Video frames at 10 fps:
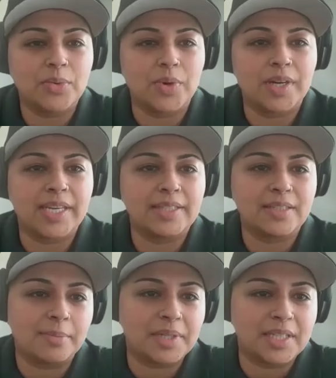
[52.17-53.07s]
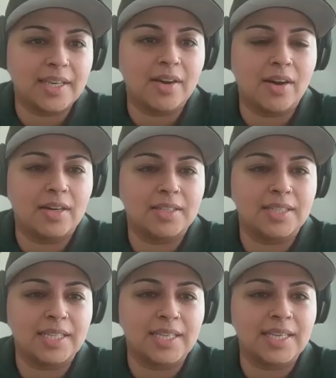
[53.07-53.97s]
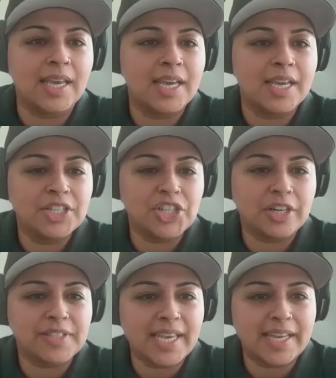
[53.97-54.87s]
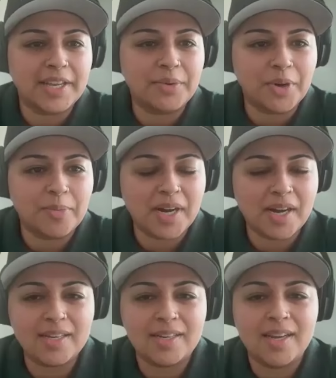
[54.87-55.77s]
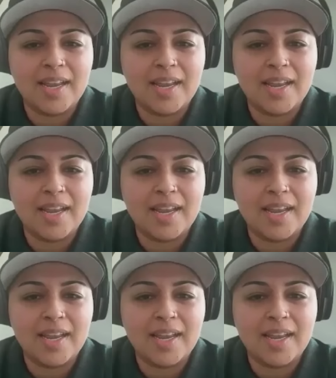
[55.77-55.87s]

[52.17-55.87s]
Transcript: working dominantly on the shelf scanning robot.